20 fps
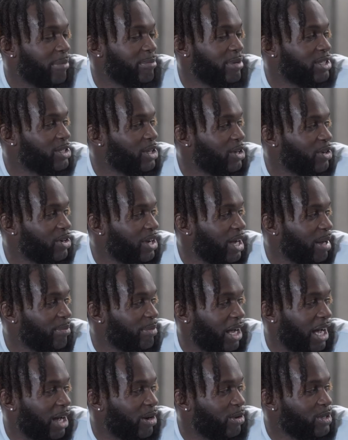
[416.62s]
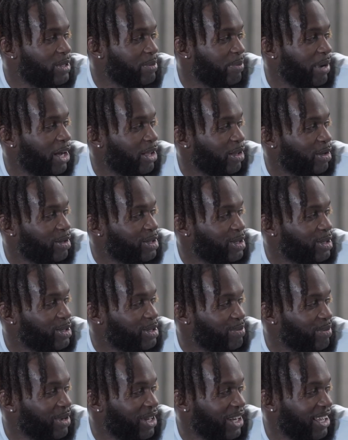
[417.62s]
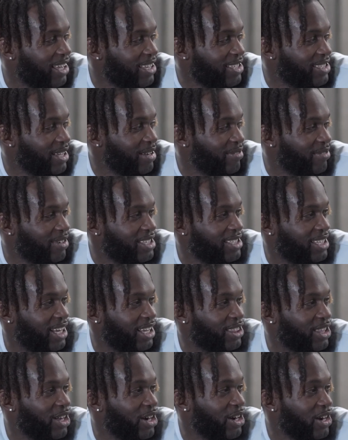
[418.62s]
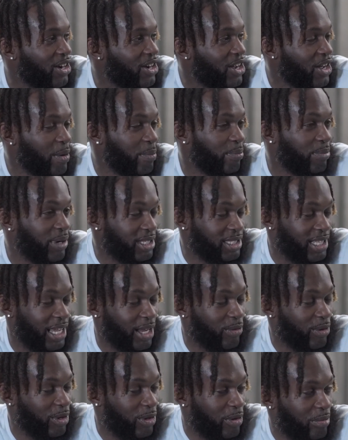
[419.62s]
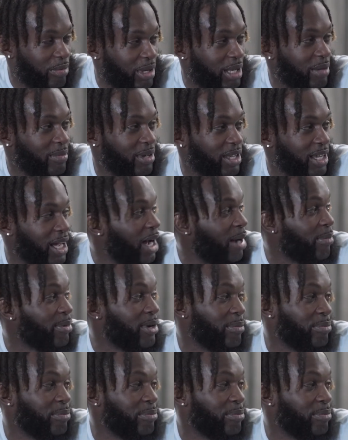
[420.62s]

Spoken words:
I be told I don't smile on social media and stuff and this, that, third. But it's like when you meet me, I'm